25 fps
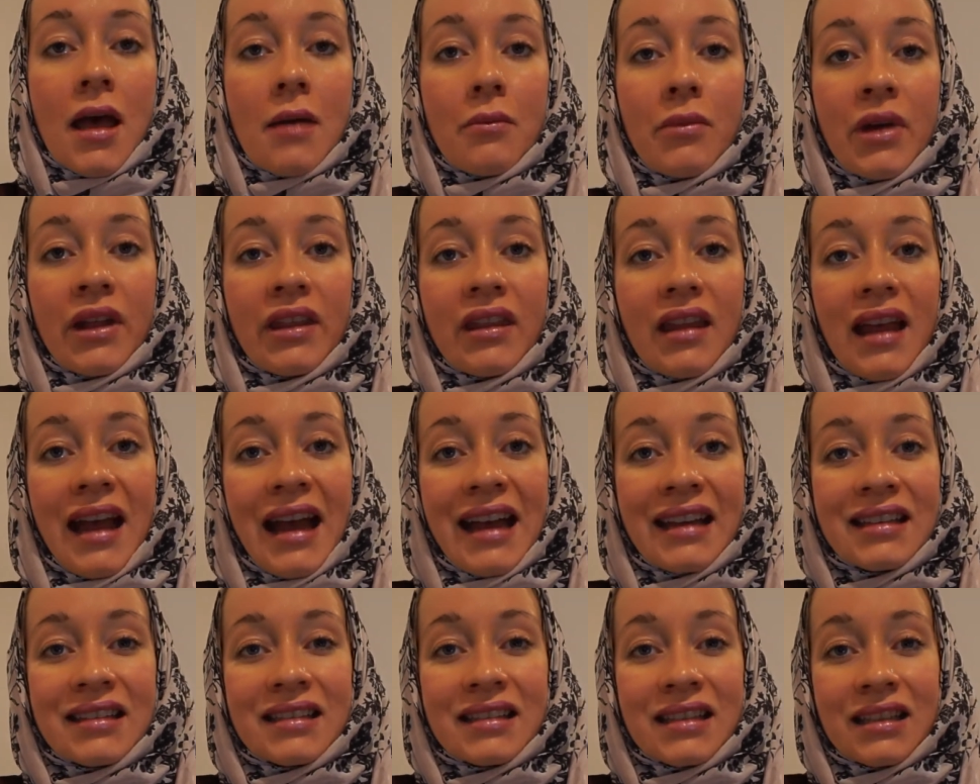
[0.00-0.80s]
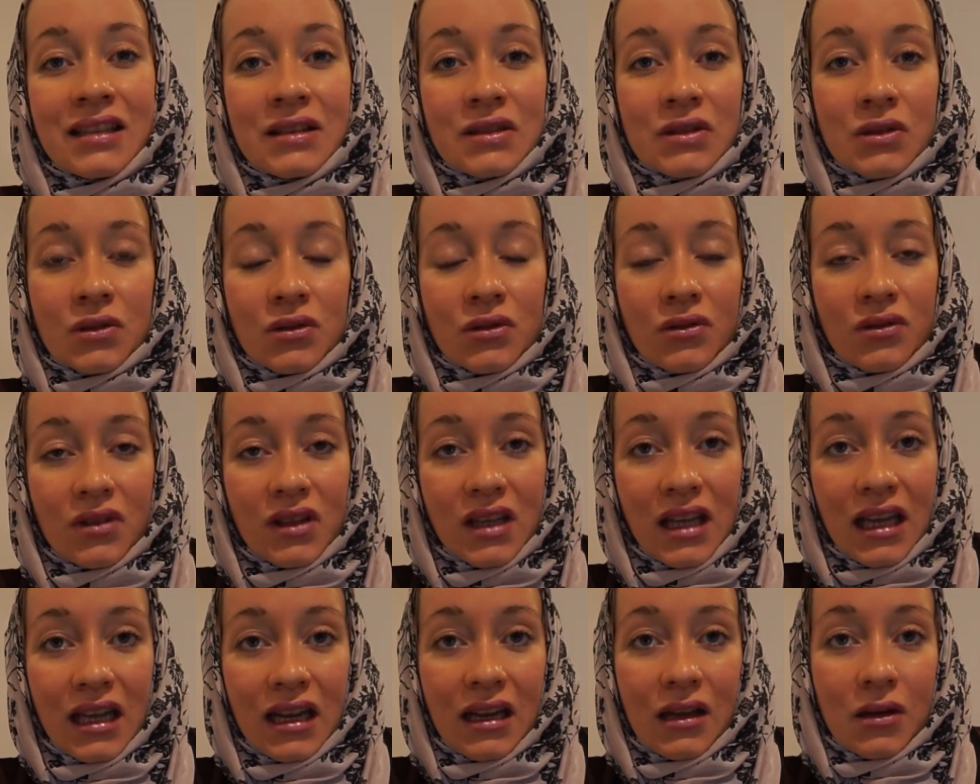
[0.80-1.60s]
But as they sort of
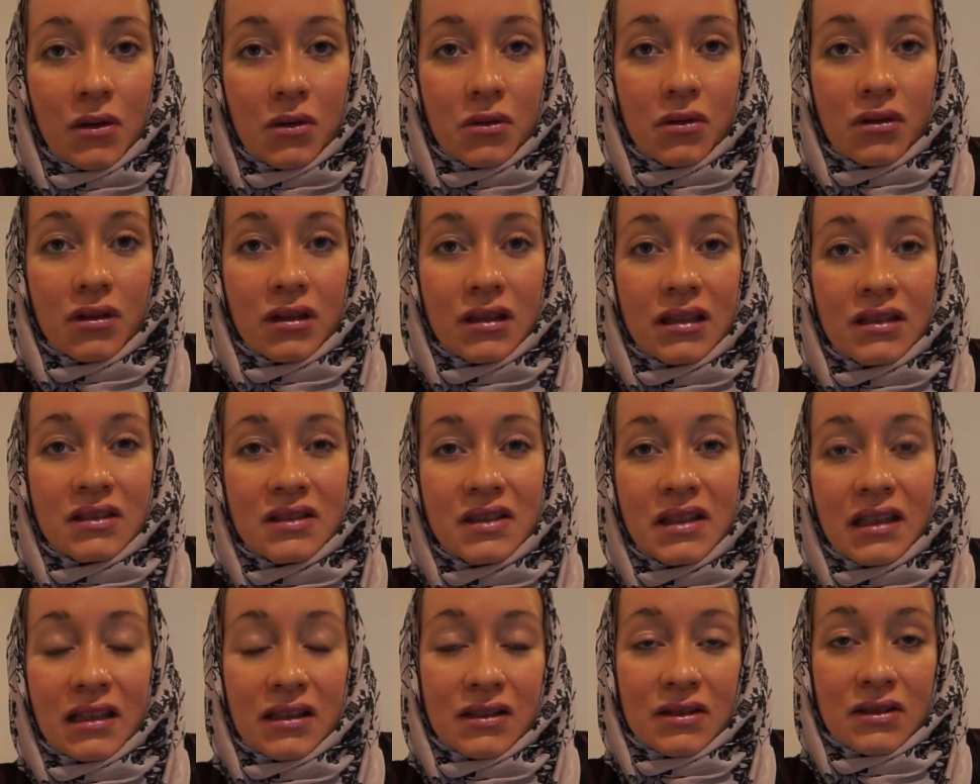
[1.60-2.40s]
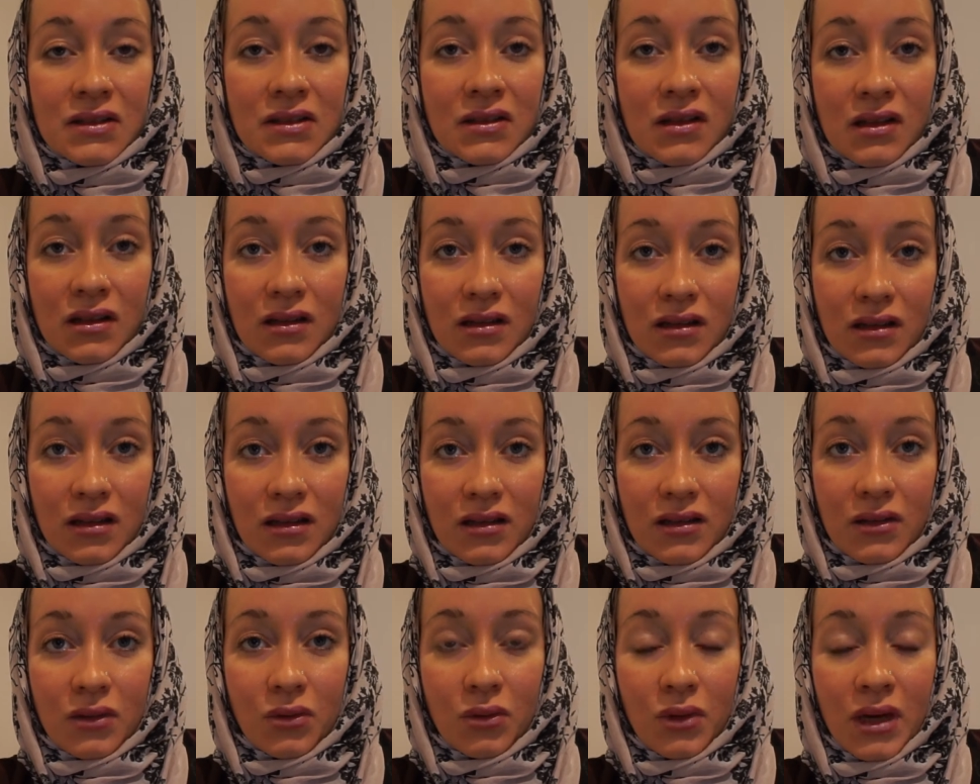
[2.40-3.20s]
getting older, there's
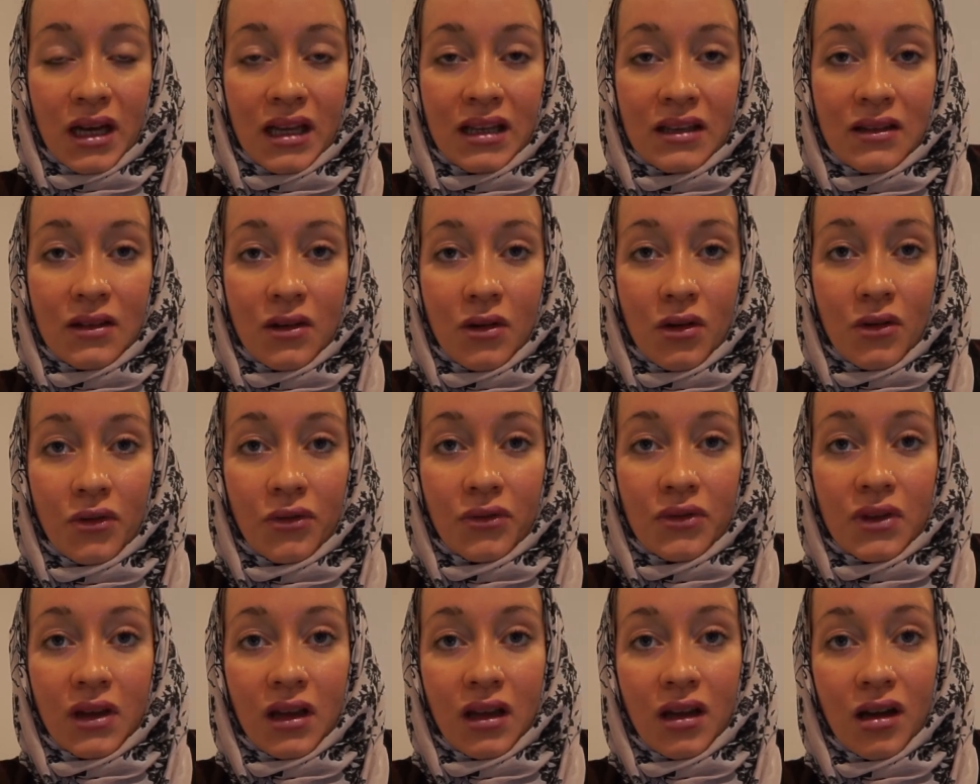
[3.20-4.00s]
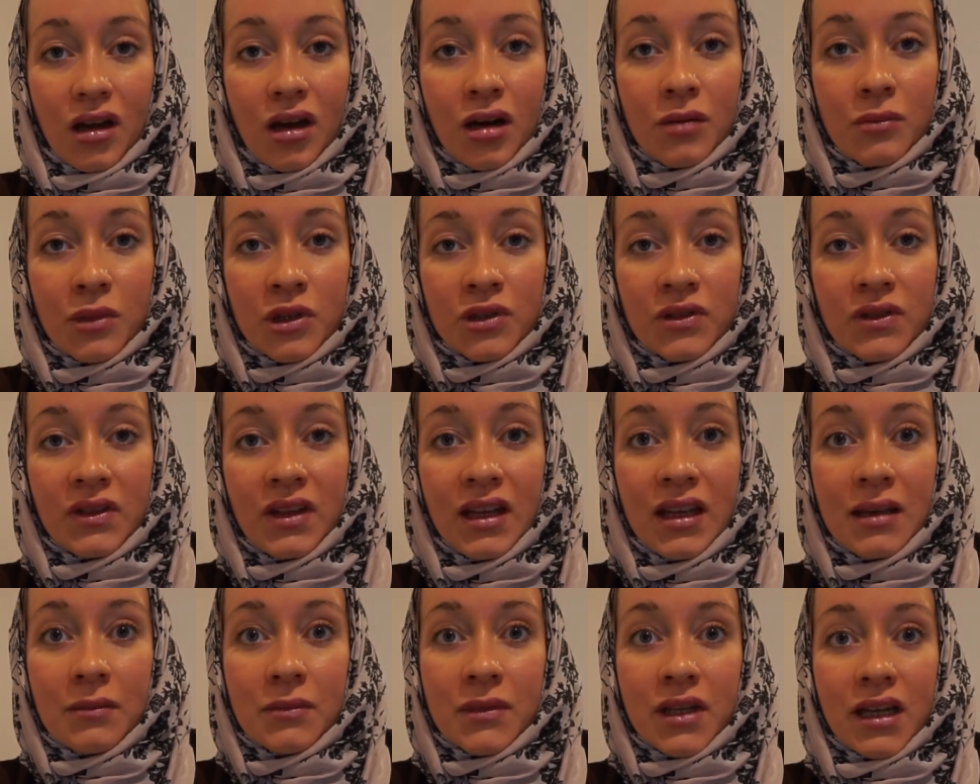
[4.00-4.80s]
quite often common
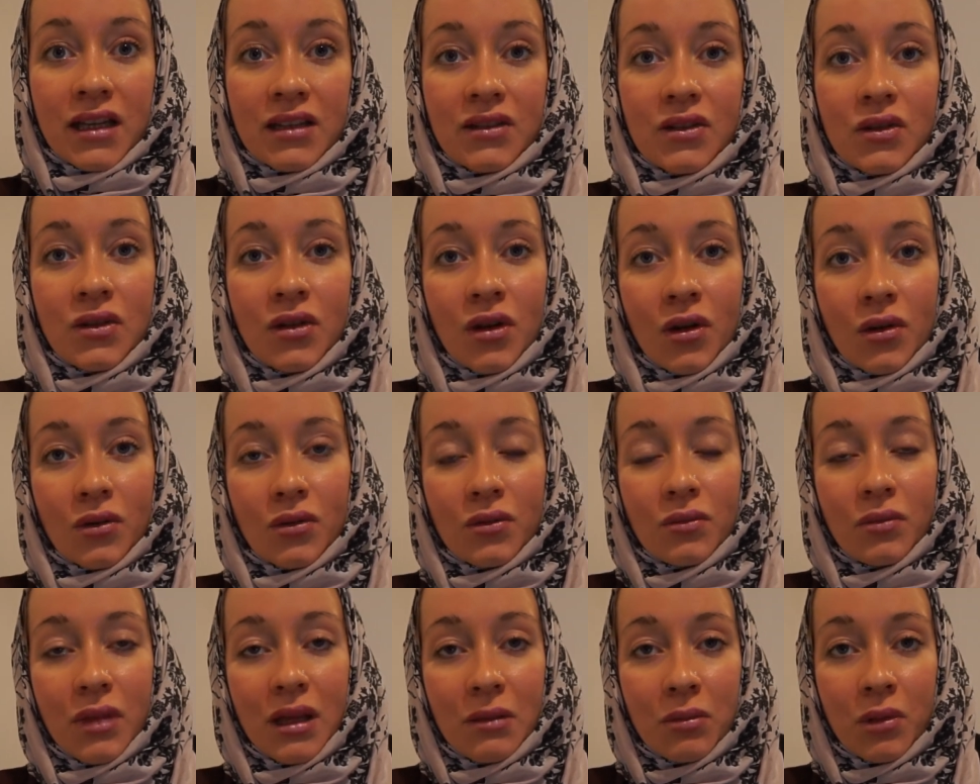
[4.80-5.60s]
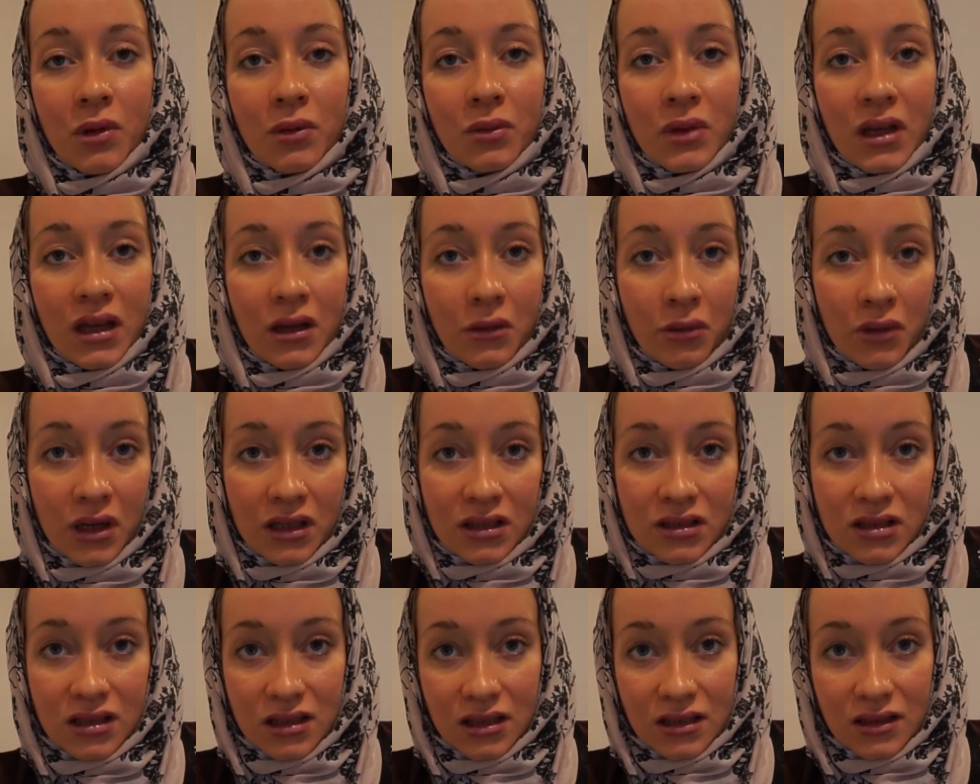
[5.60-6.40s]
theme that people will
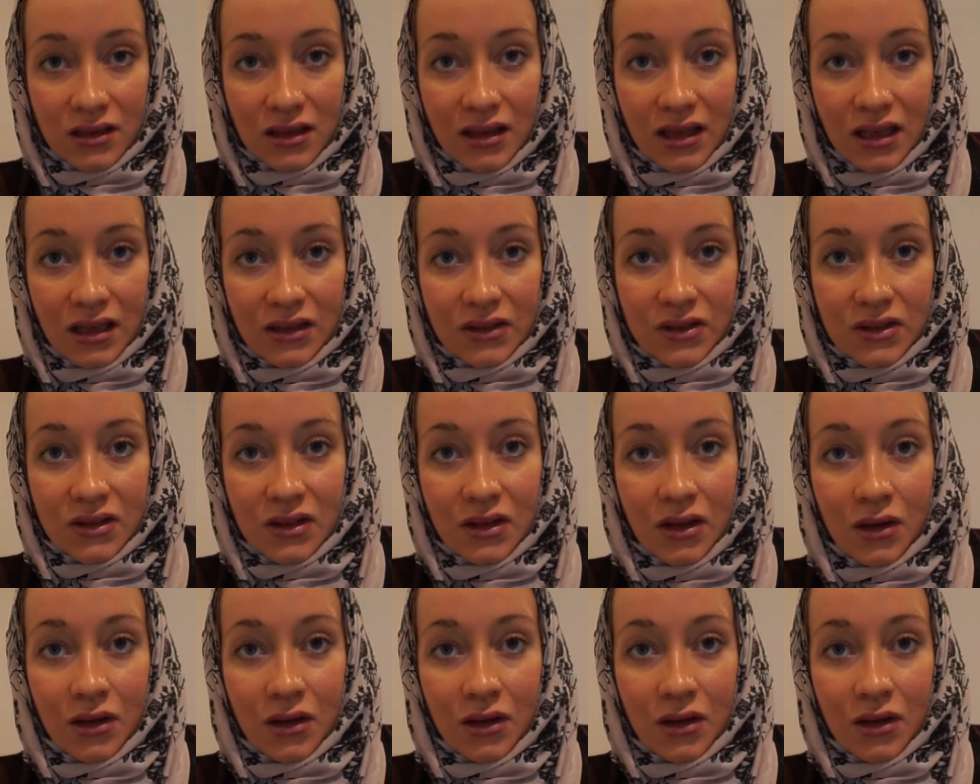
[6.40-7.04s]
question things,